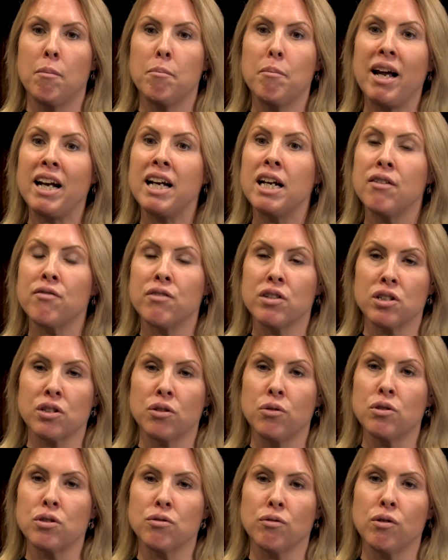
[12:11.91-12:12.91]
Many of the
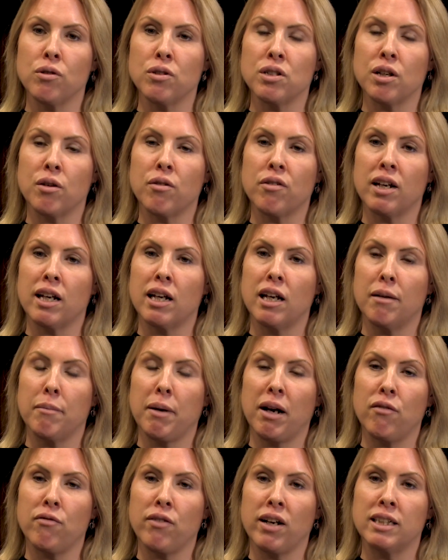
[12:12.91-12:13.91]
schools are also thinking
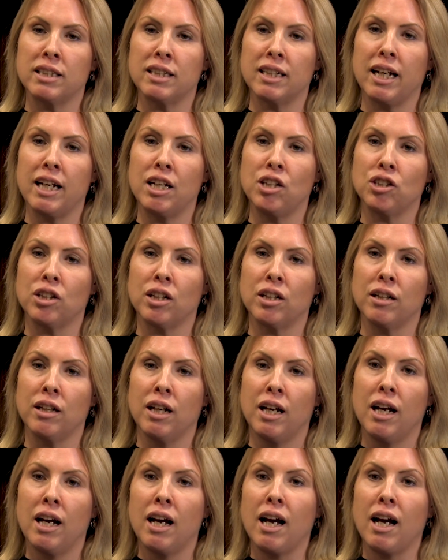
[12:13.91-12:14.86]
about ventilation,